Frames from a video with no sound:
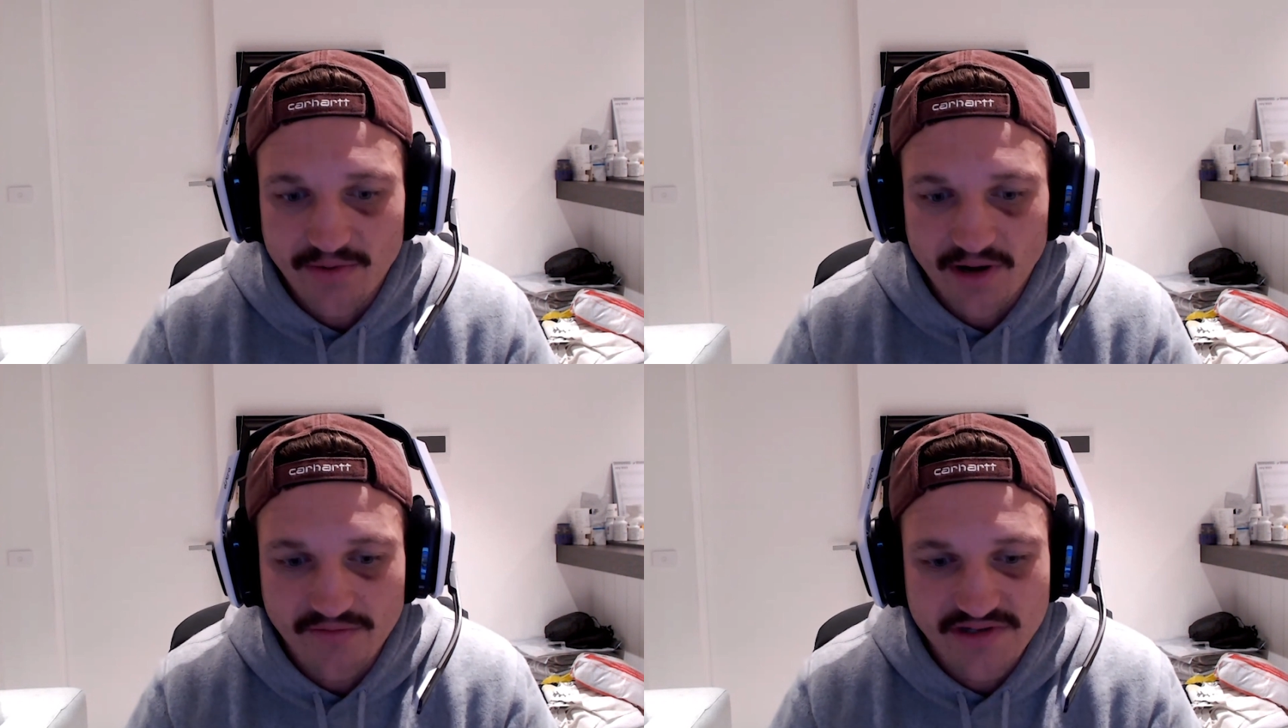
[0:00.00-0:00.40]

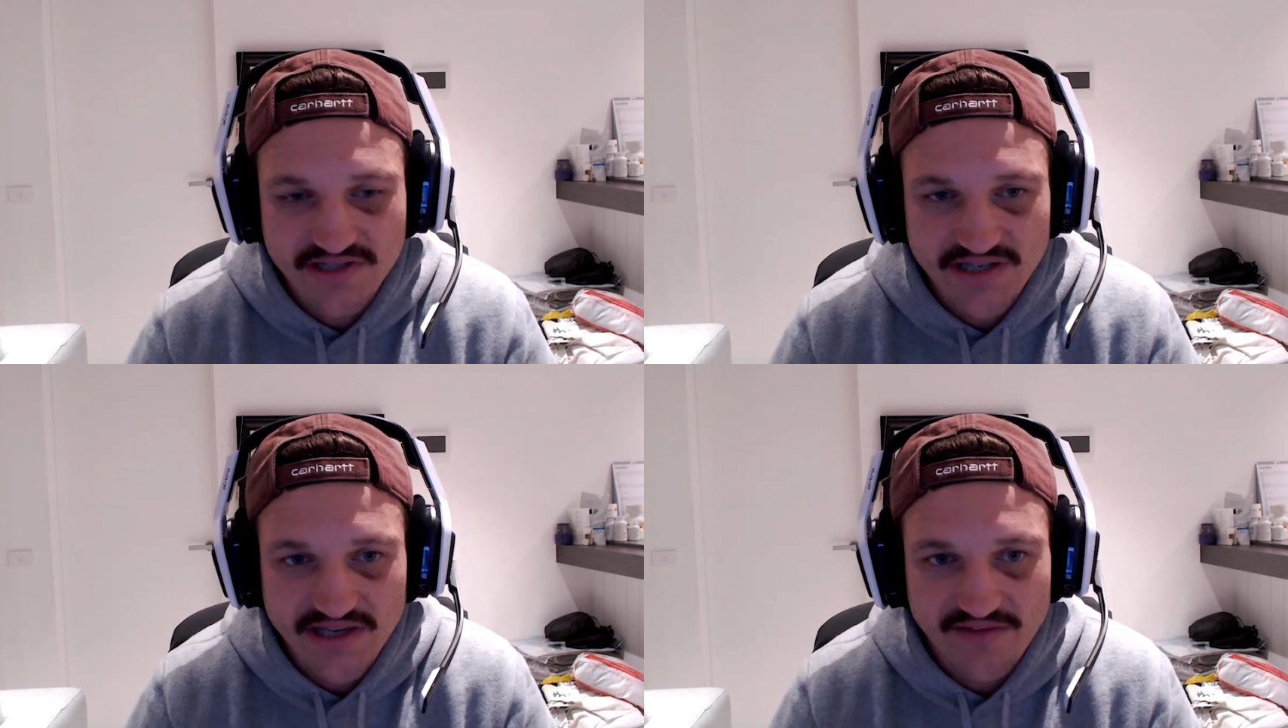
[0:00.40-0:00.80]
but I
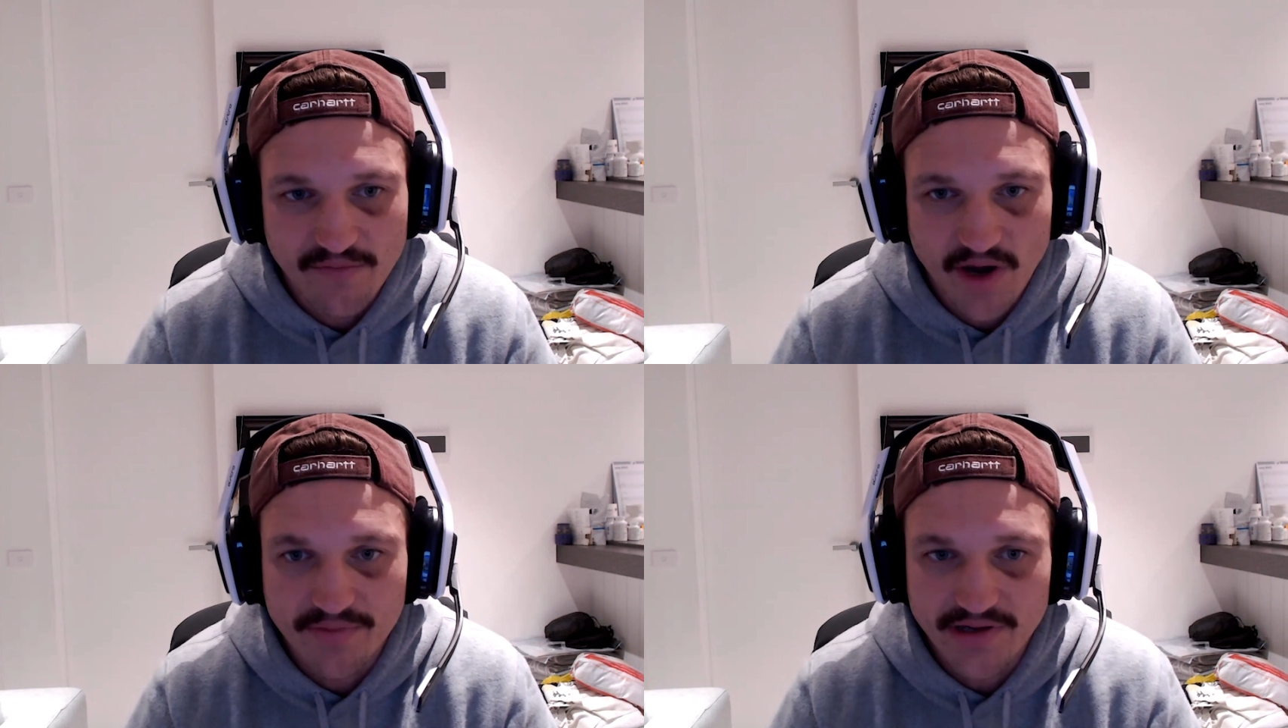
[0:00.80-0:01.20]
obviously give
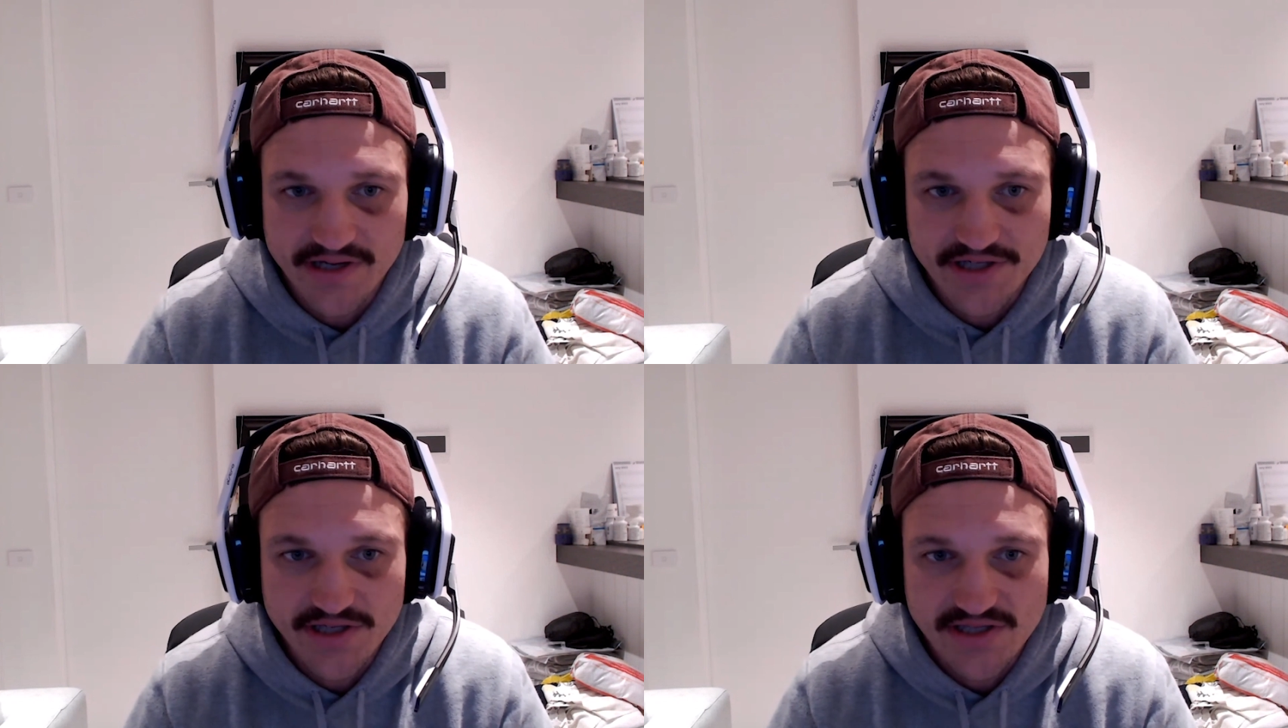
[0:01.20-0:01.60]
my
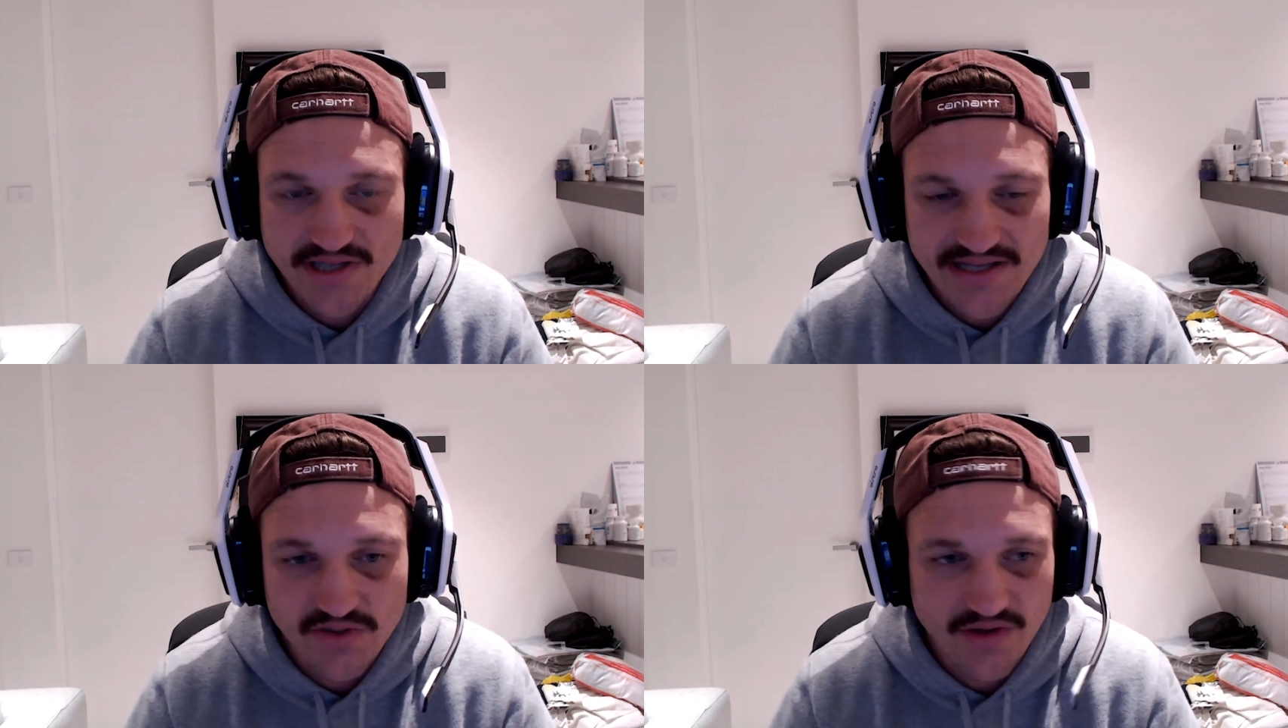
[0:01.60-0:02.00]
predictions
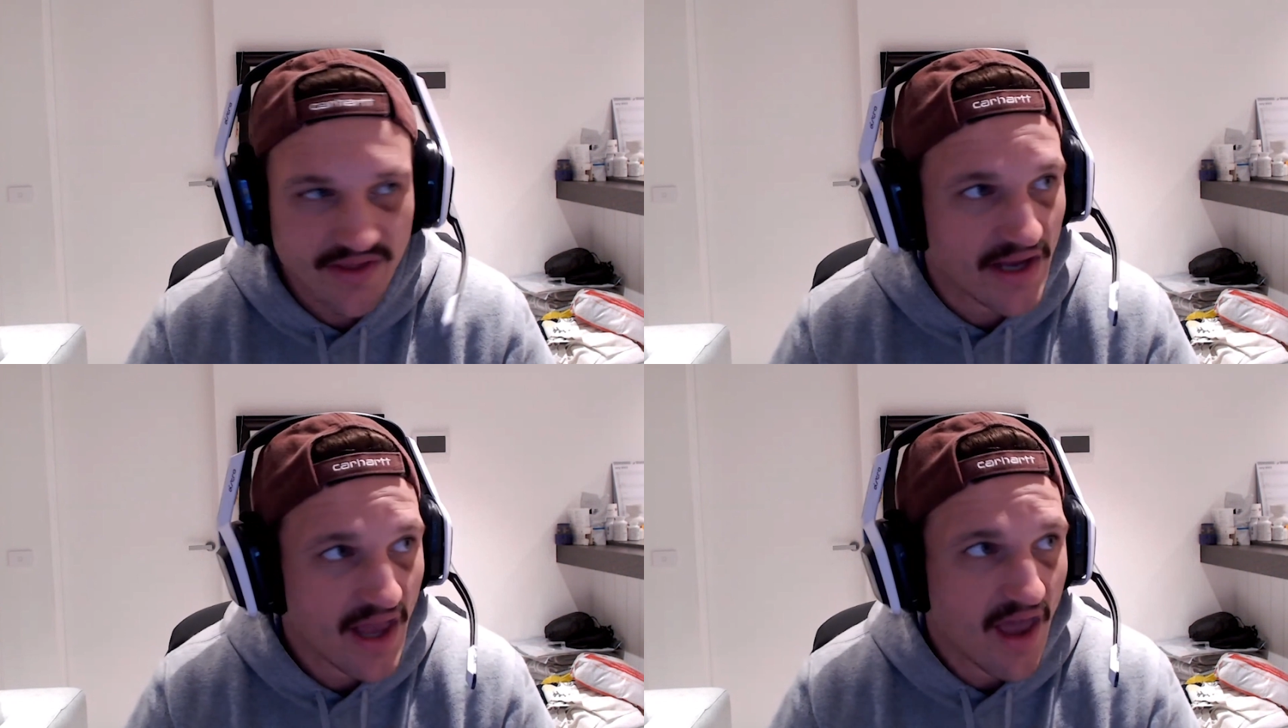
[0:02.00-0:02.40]
and that sort of
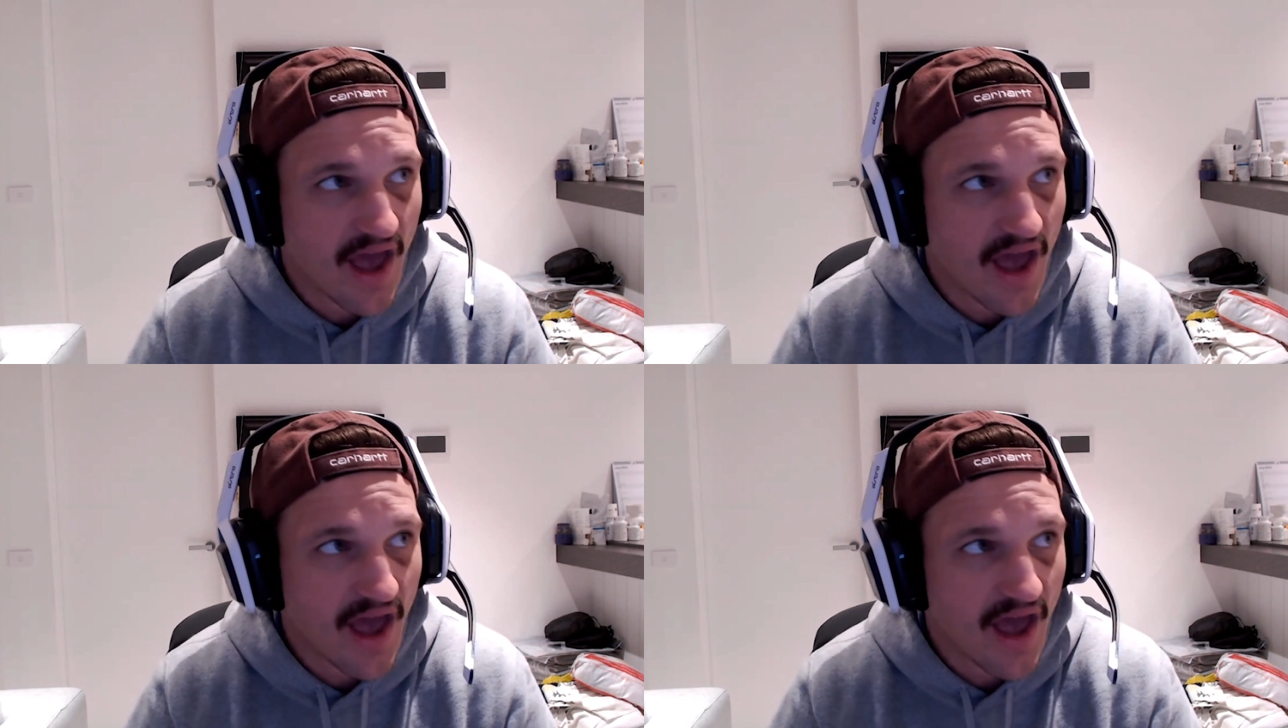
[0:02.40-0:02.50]
thing.